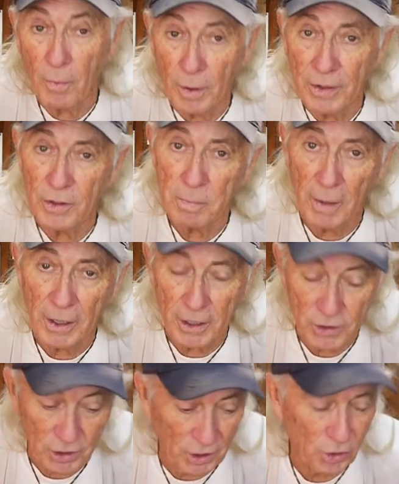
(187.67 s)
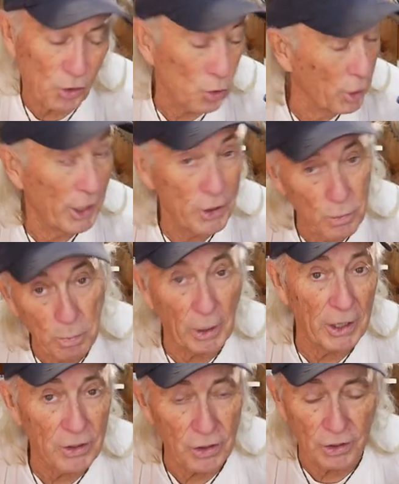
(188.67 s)
one of these buckets in a strange
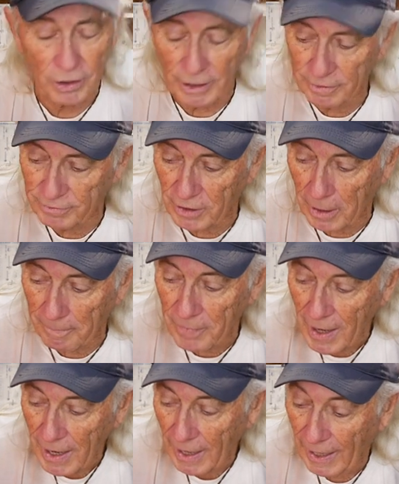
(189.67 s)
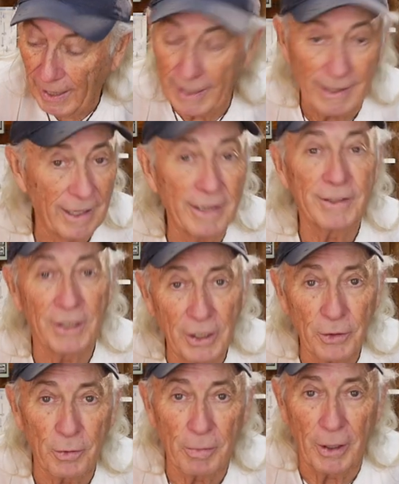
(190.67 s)
place in your lifetime, I'd like to
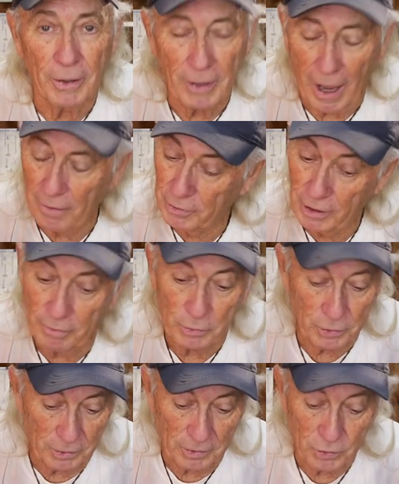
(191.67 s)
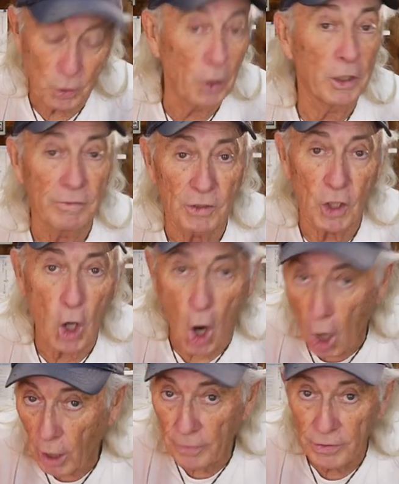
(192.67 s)
hear about it. I don't care if it was in the trunk of a
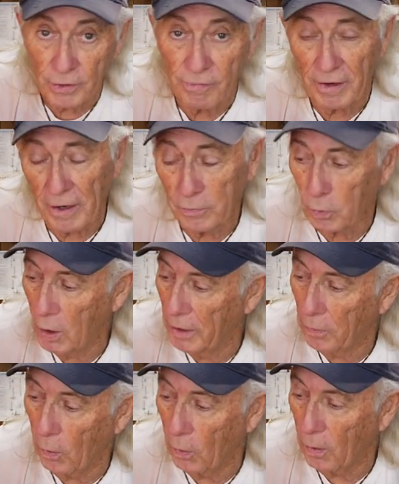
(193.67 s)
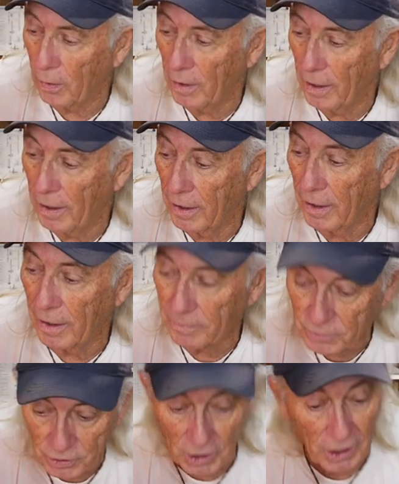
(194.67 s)
car that you found one or uh,
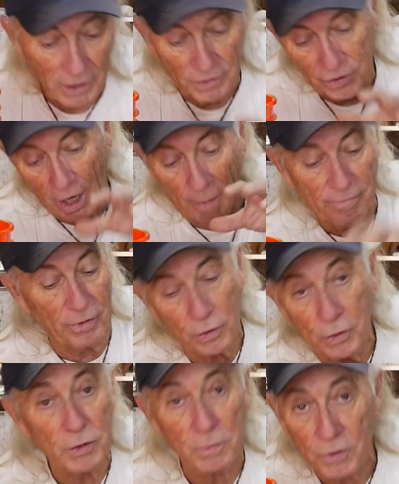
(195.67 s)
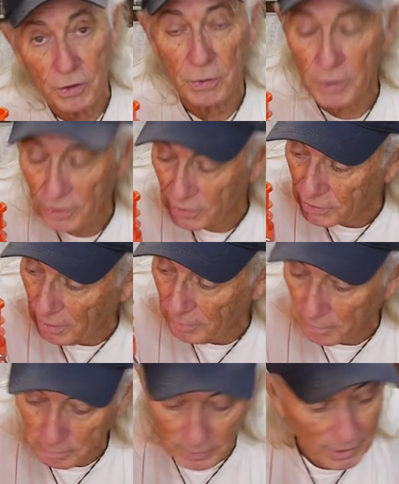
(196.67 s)
sitting on the top of a Christmas tree or
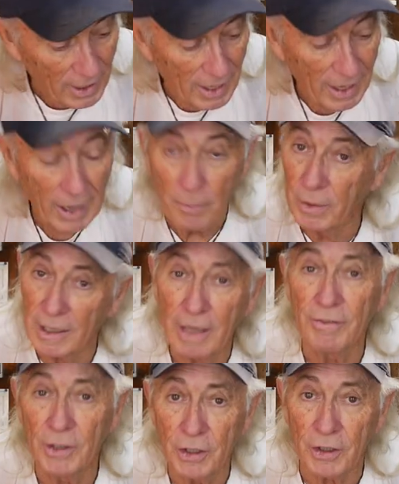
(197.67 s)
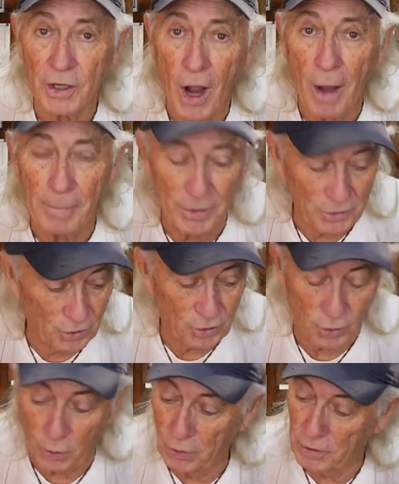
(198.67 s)
something, but we'd love to hear comments and
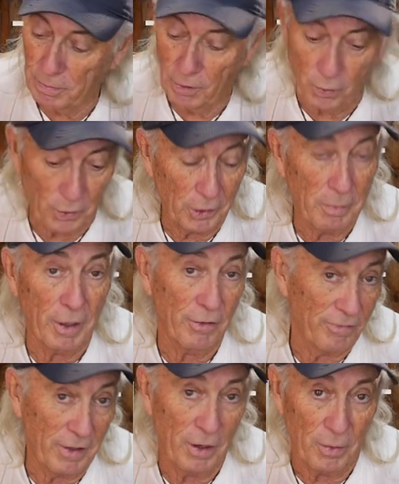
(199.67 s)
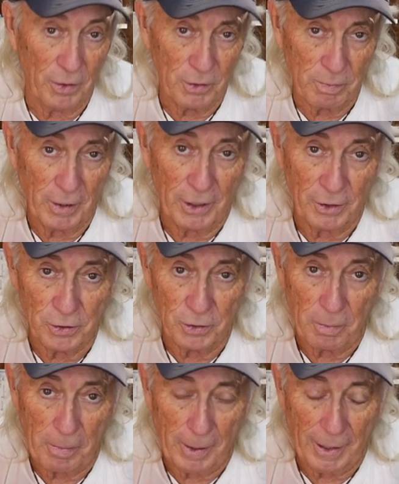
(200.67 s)
stories about where you may have found one of these buckets in
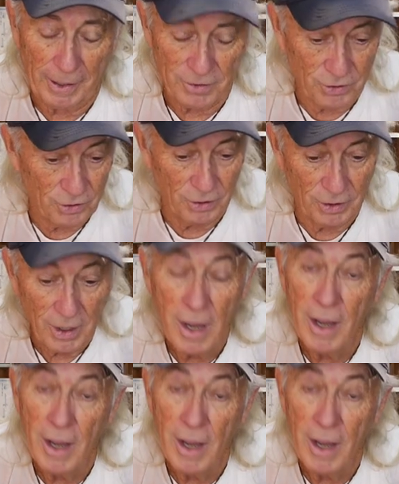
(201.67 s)
the past. Uh,